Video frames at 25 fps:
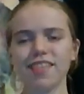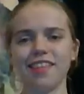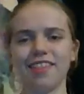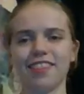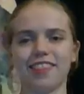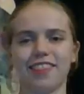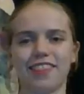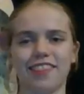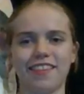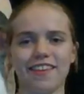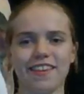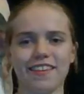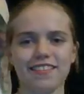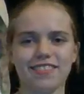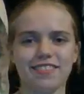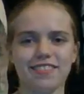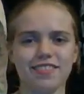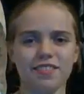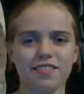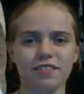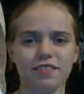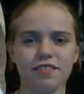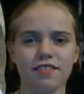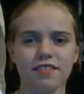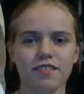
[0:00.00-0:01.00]
this
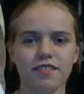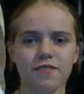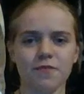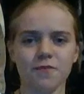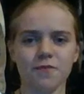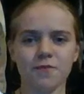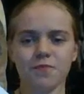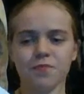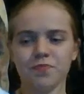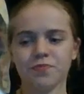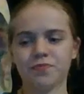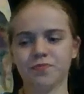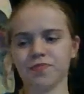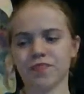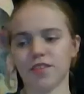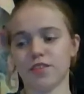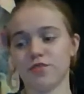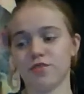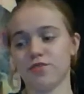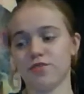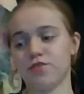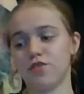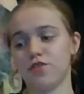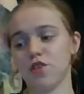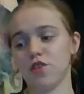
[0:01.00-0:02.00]
is
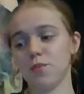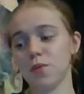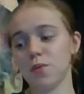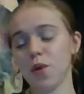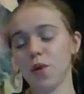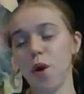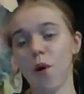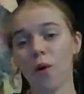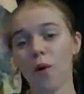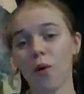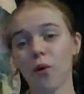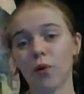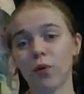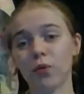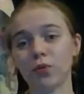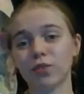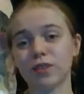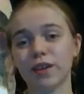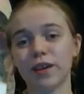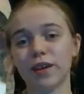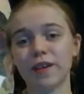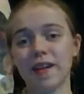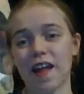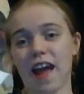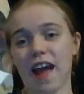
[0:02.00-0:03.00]
super old.
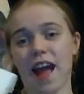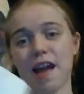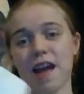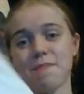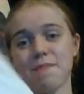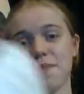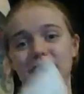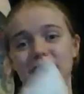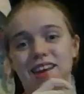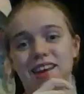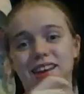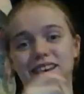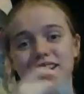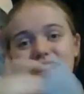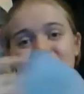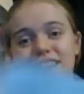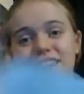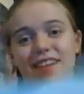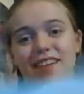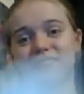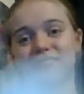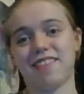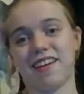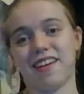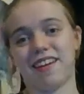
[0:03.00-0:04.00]
I made it
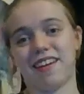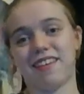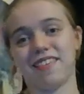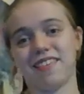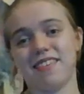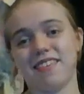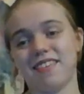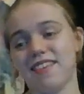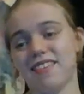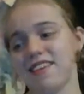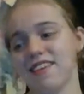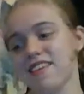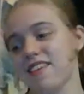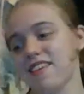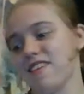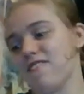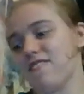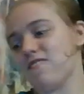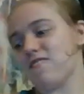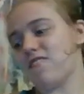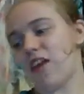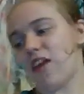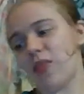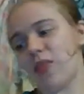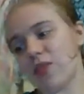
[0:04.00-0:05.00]
in like
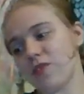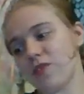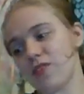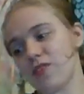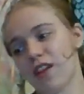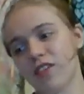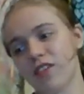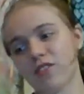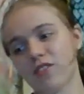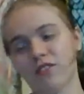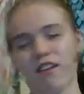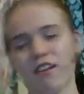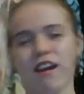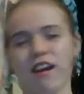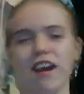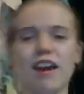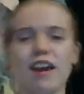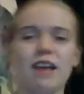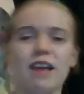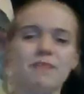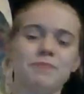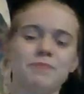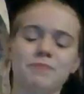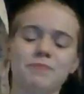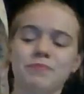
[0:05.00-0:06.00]
5th or 6th
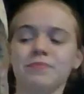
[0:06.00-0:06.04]
grade,